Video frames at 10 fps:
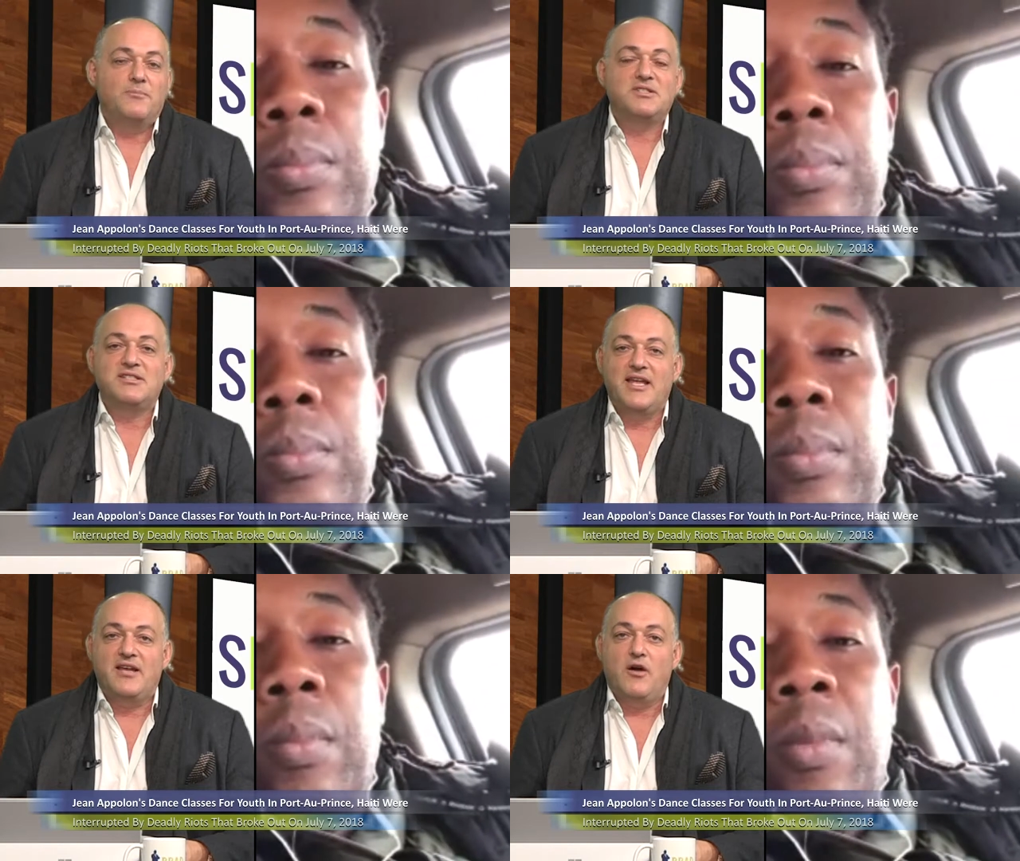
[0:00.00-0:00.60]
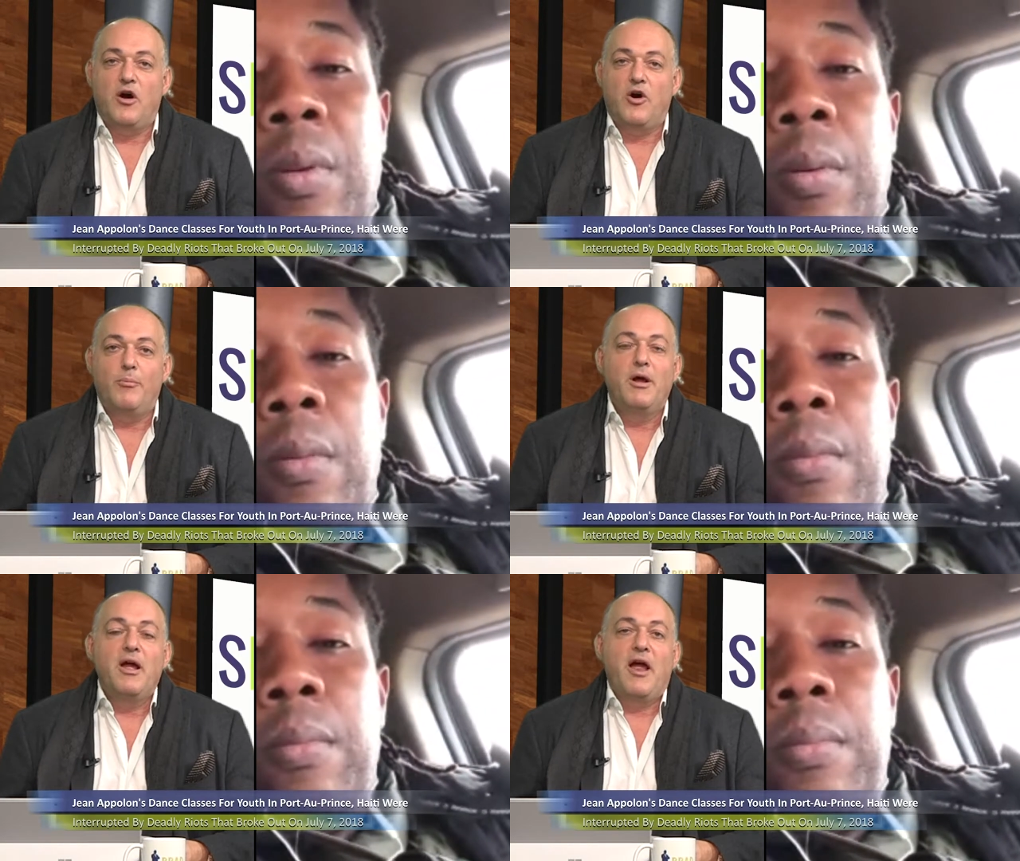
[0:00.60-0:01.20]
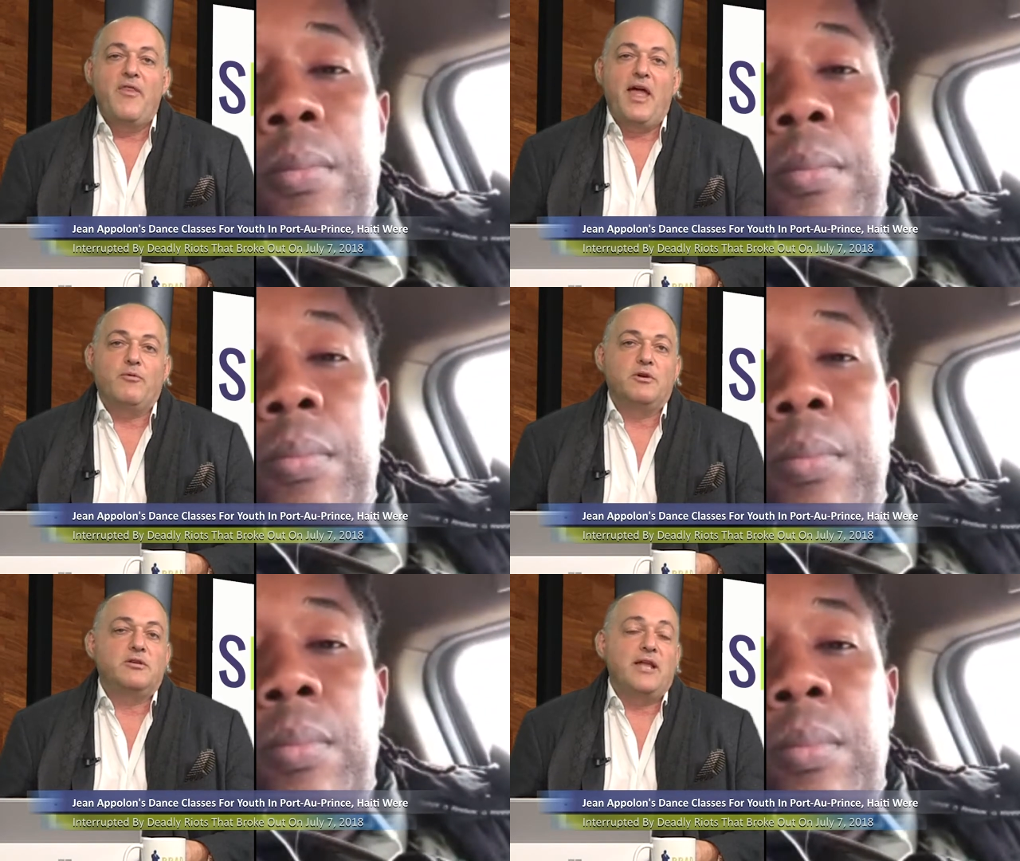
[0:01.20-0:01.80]
Speaker 1: stay at home, and
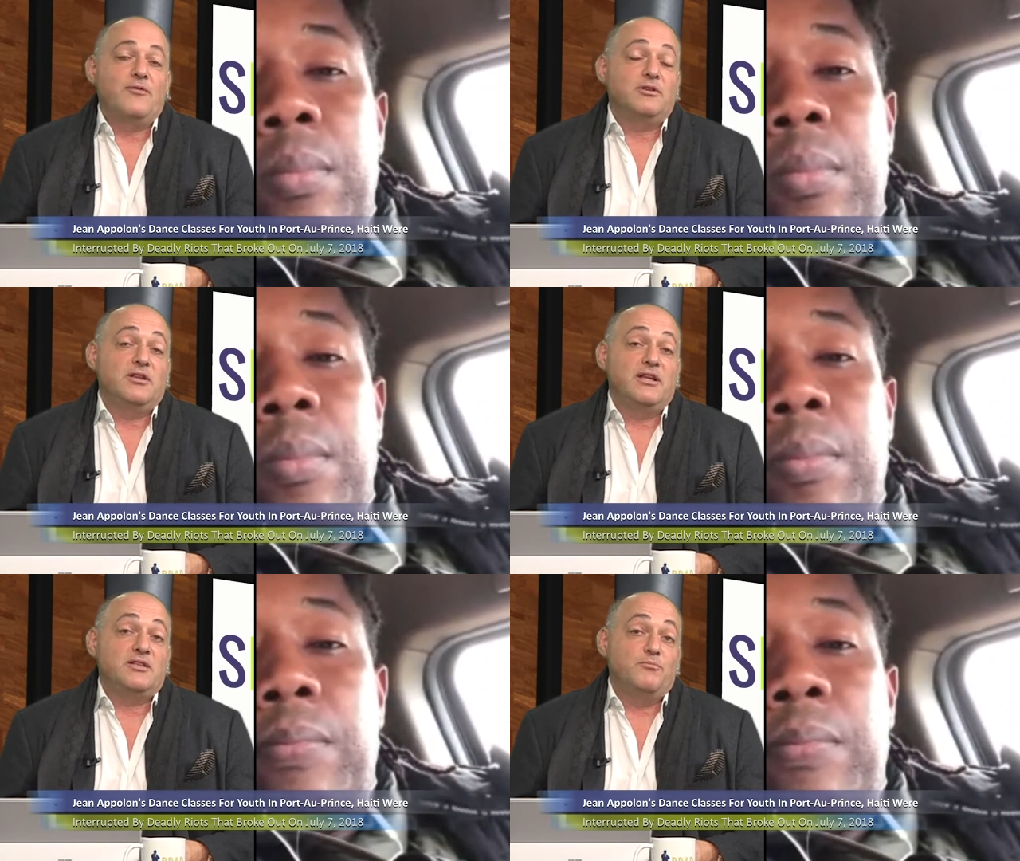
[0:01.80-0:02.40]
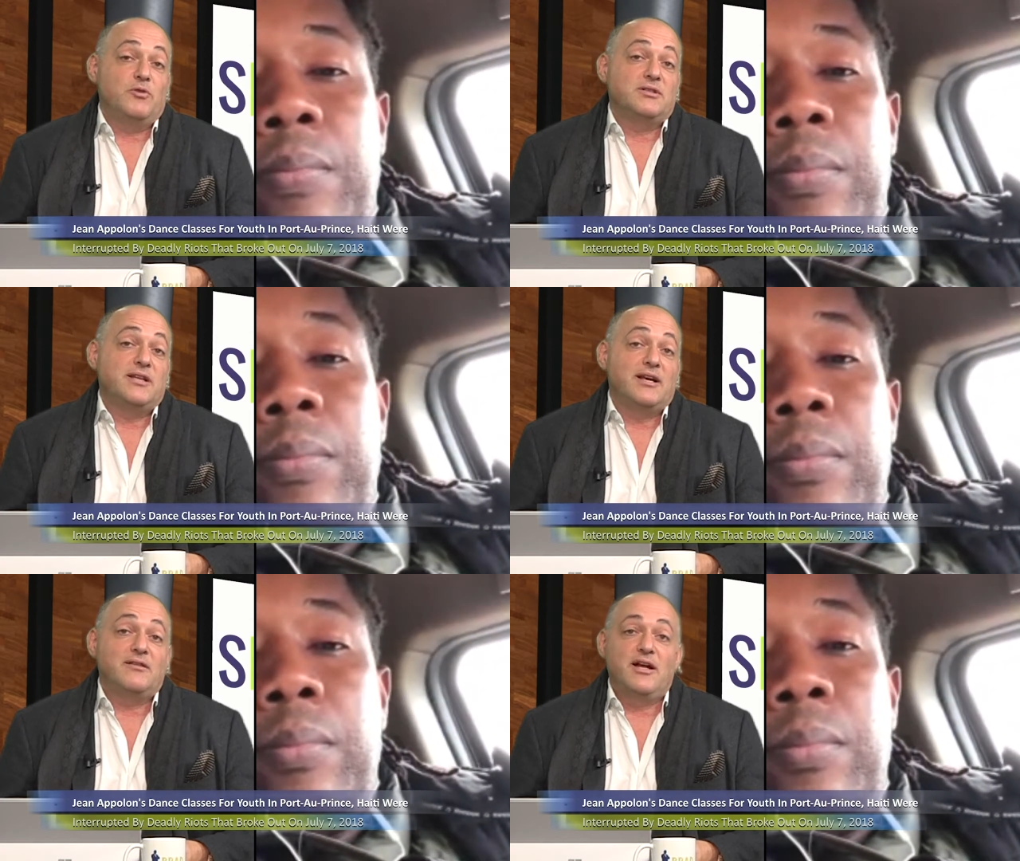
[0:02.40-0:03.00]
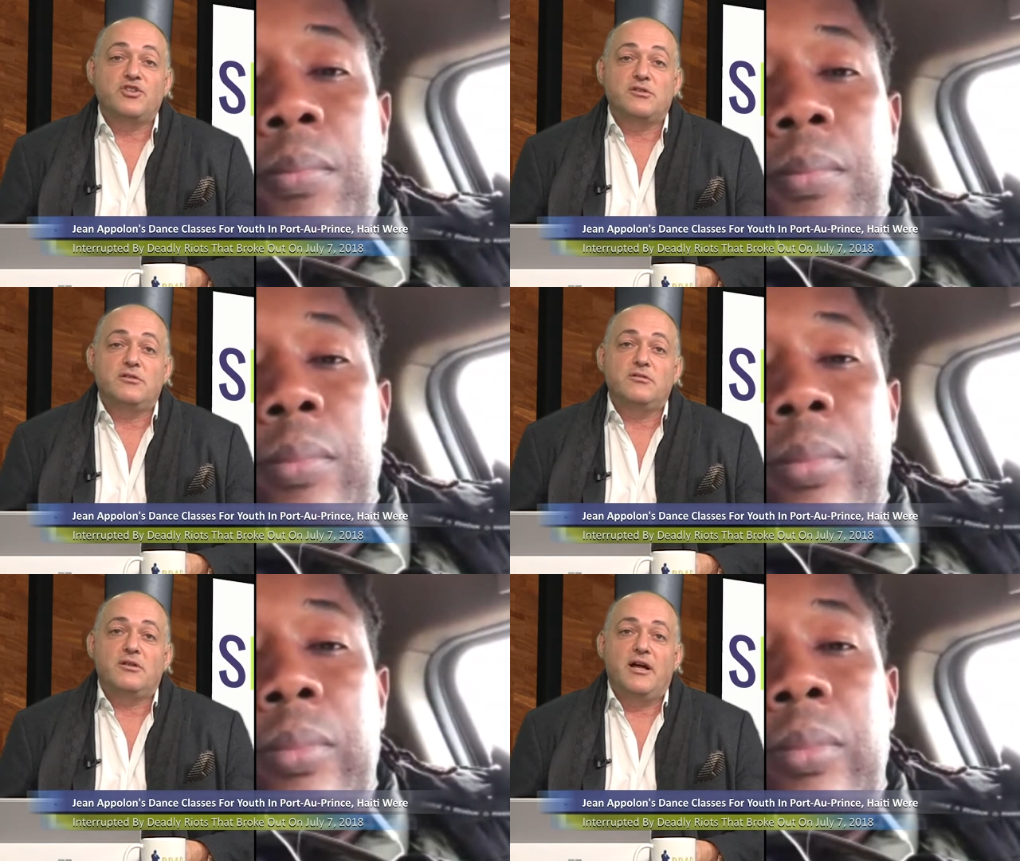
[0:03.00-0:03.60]
that would lead to more
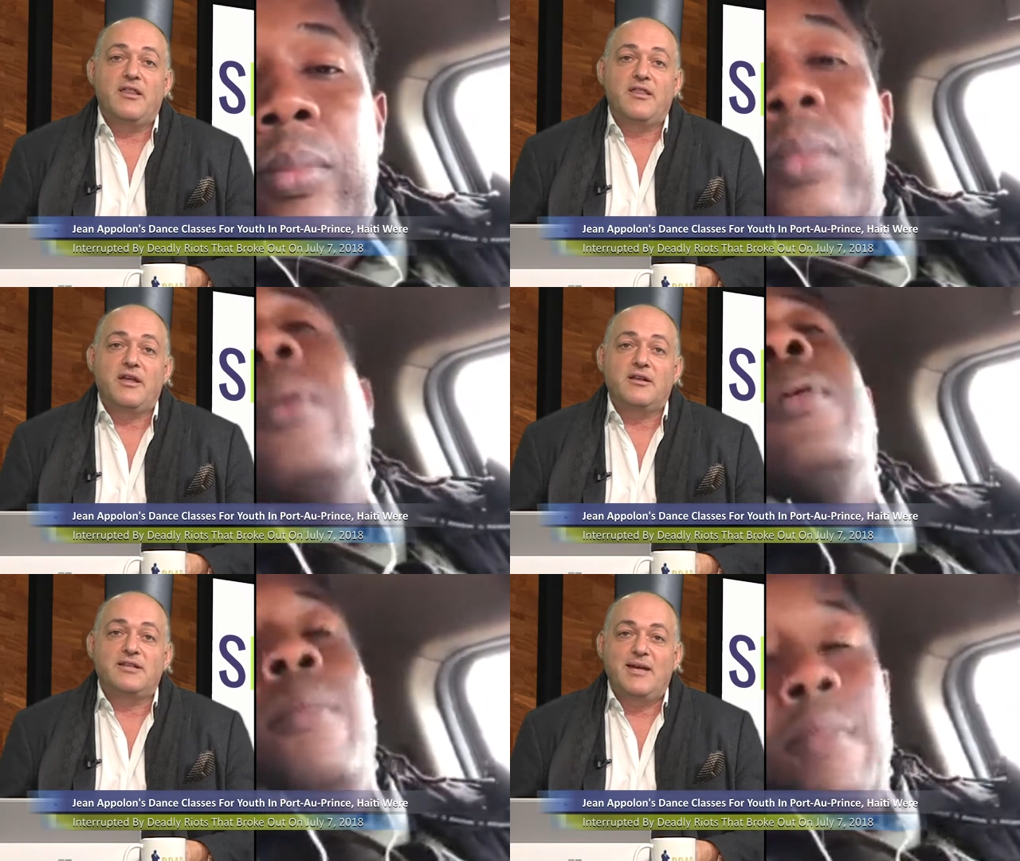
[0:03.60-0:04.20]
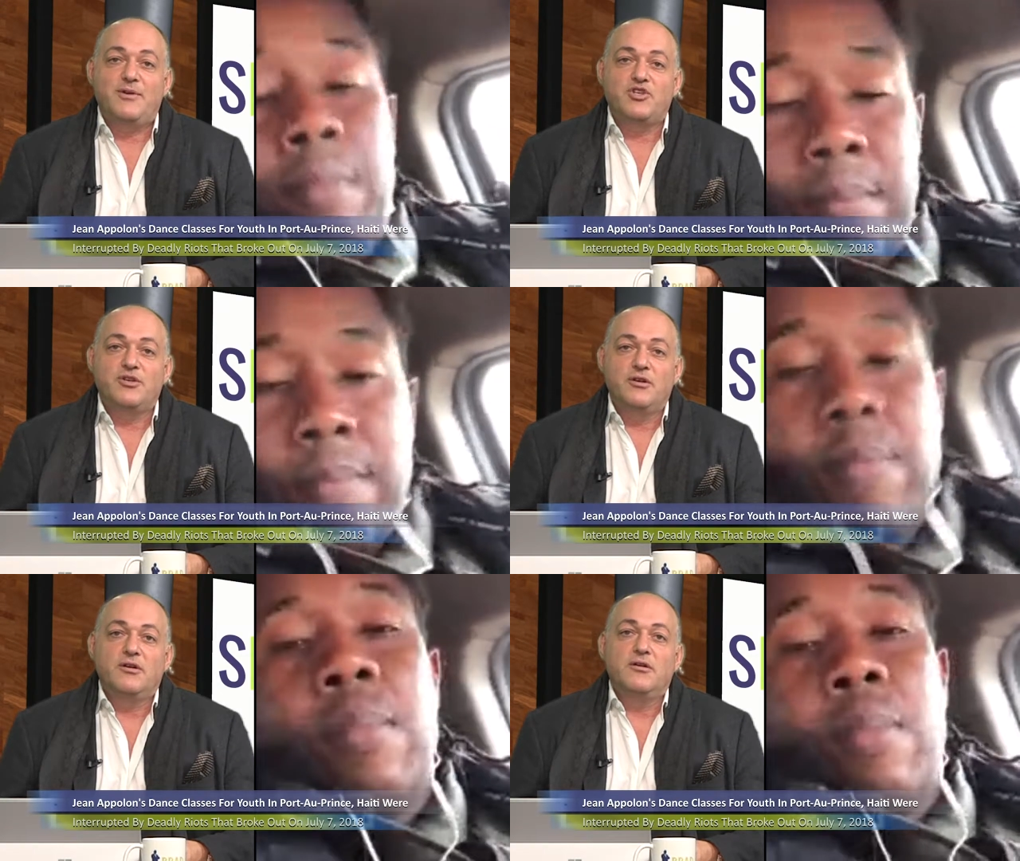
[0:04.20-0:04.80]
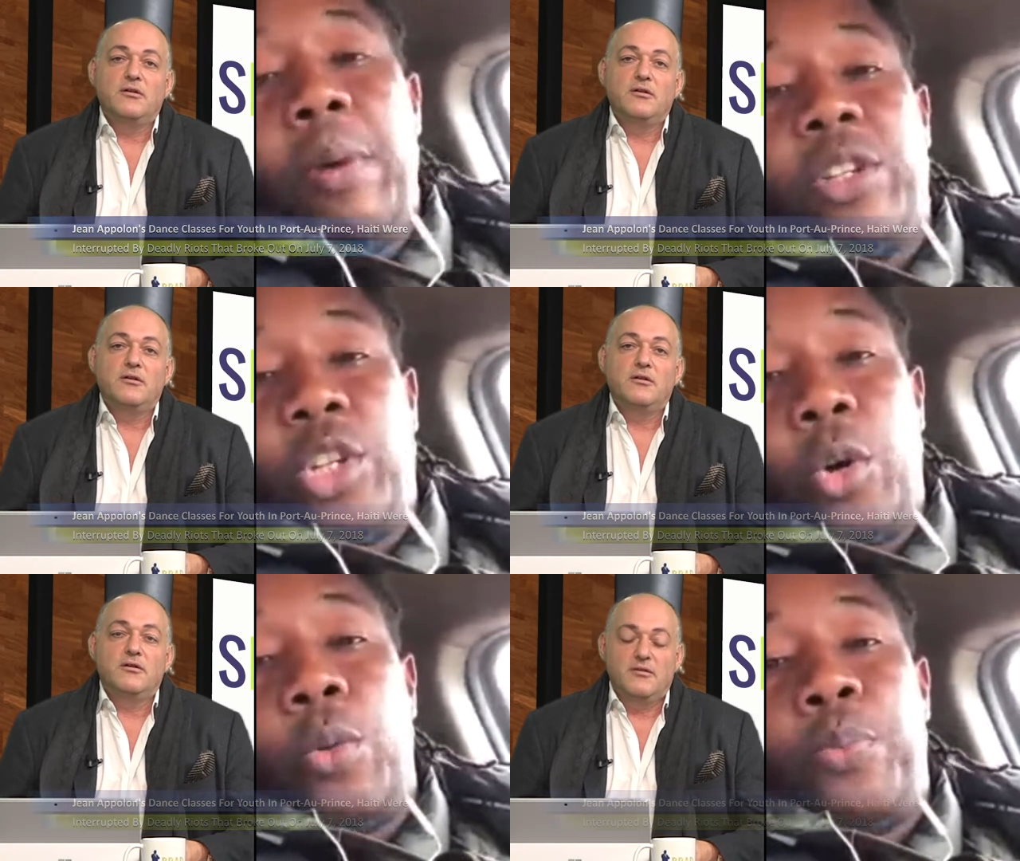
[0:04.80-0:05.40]
psychological, I think, damage. Pretty much